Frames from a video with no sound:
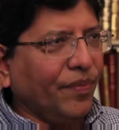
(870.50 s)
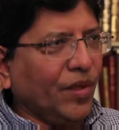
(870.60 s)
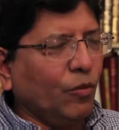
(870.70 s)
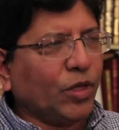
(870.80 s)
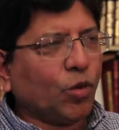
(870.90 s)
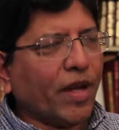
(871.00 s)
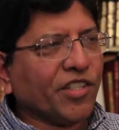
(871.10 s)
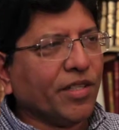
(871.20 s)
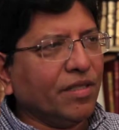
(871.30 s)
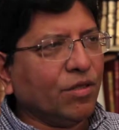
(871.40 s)
with
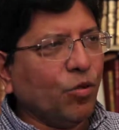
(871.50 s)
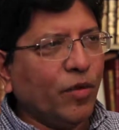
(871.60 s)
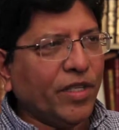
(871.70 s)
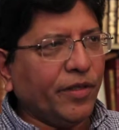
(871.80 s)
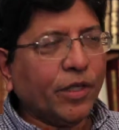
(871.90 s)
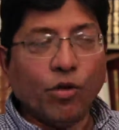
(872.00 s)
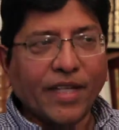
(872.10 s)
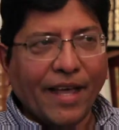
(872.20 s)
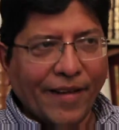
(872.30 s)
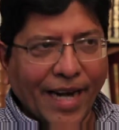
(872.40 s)
questions to which we don't
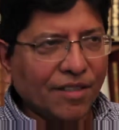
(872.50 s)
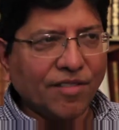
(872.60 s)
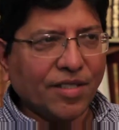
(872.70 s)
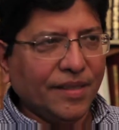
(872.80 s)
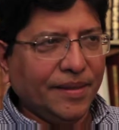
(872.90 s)
have an answer.